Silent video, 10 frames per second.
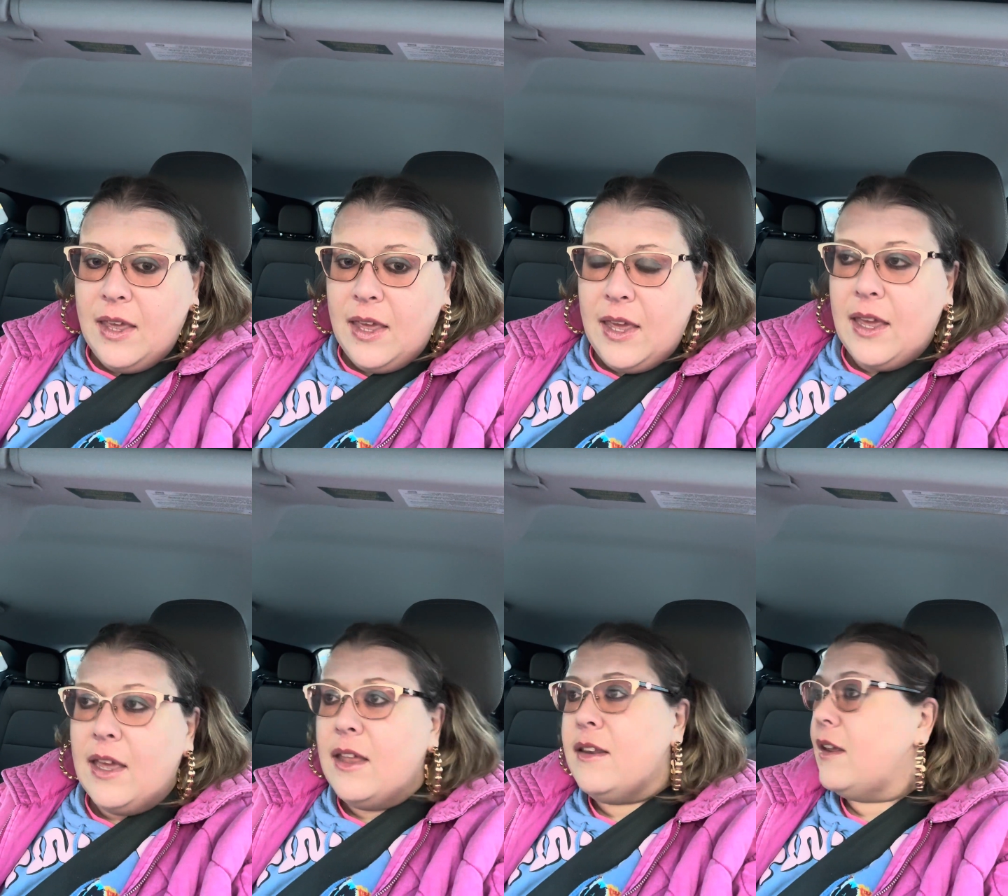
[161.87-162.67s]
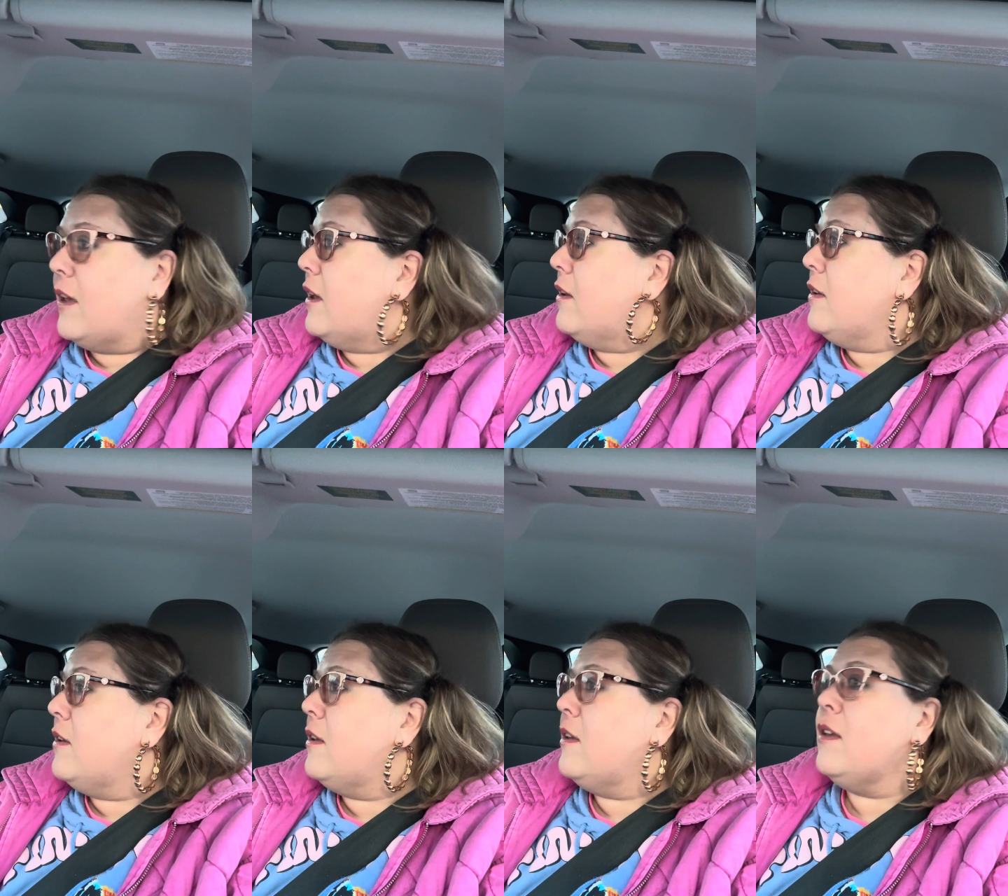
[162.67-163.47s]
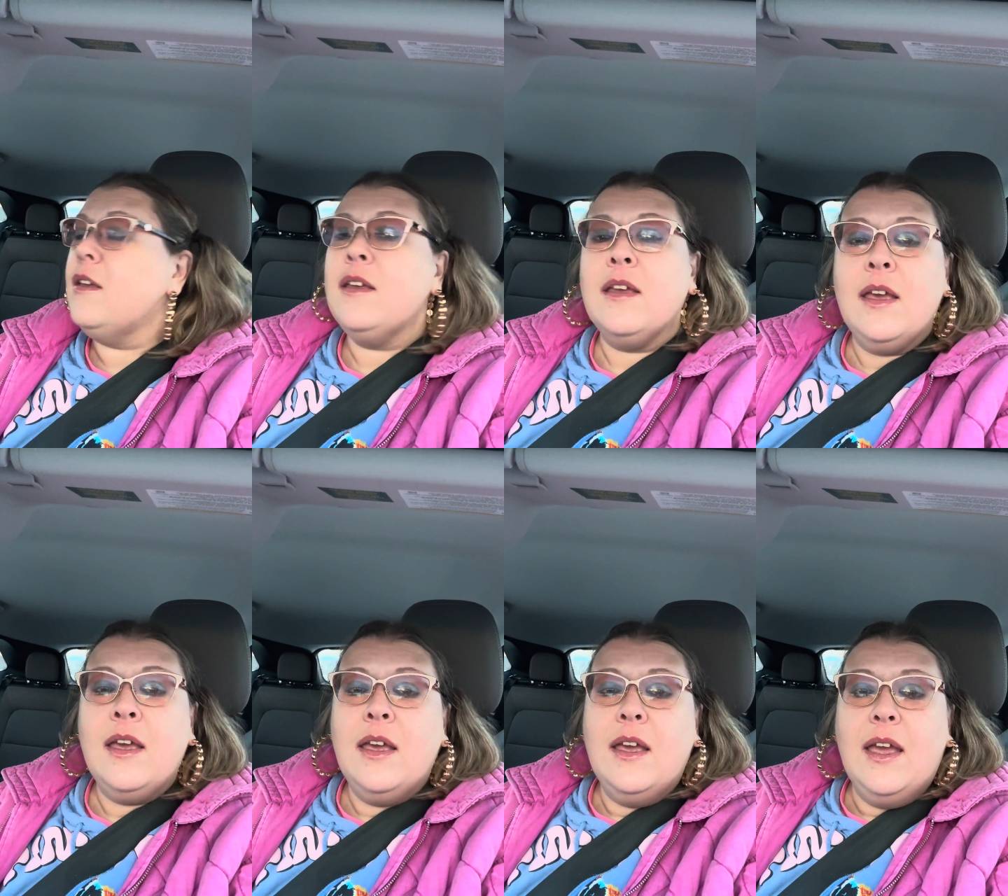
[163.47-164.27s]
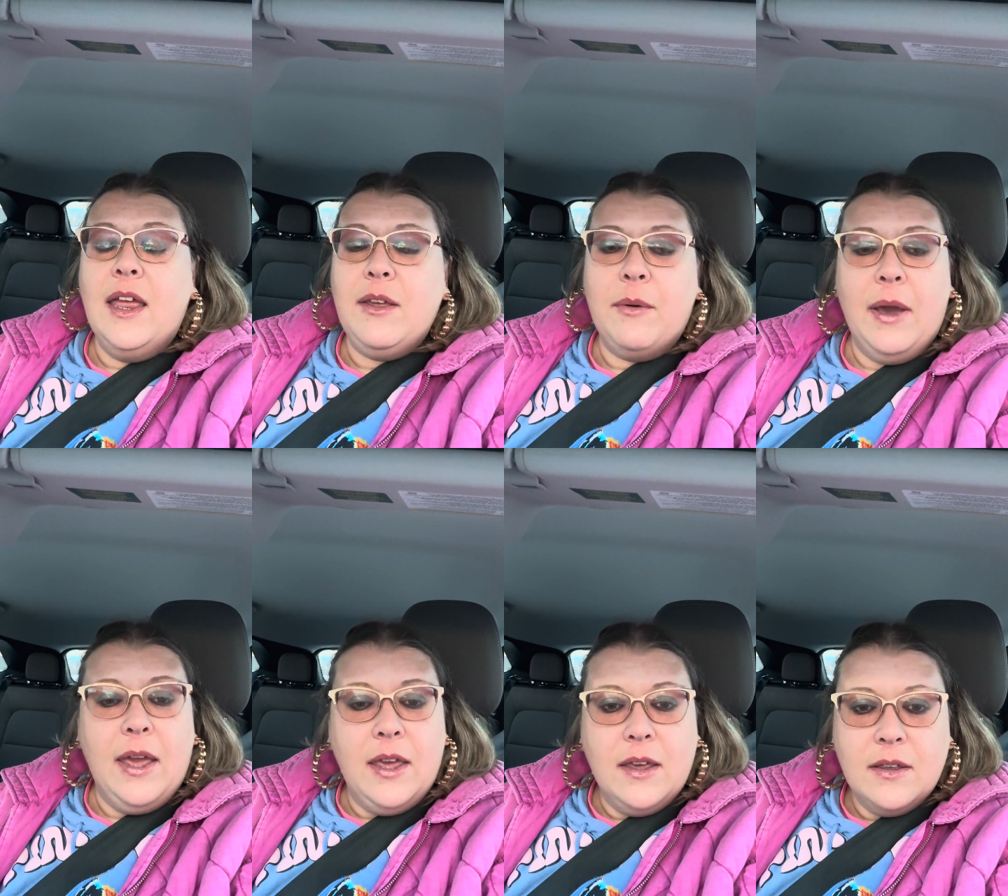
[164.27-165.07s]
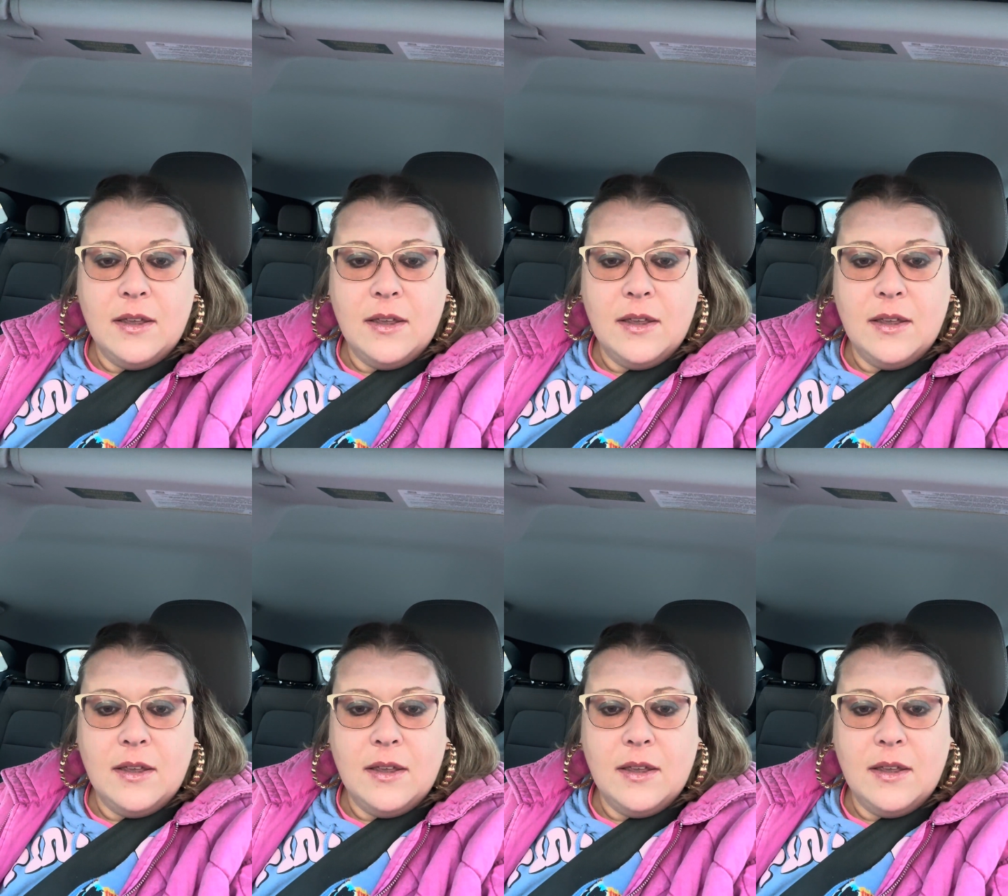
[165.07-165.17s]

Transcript: And uh, anyway,